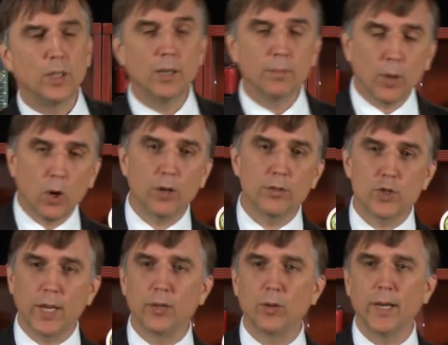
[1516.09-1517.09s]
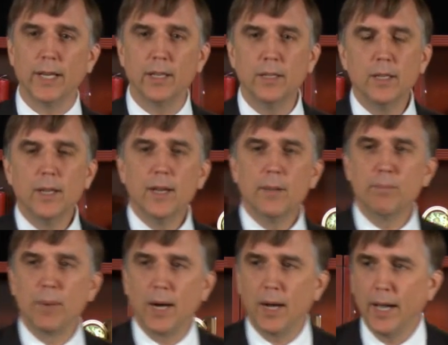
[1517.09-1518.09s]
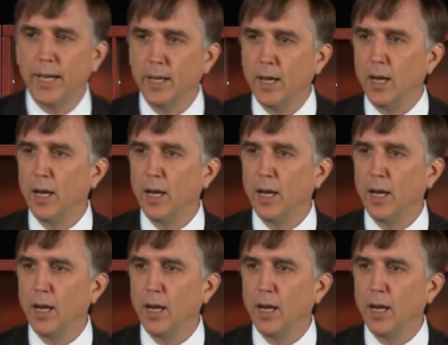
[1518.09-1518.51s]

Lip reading: in part generated by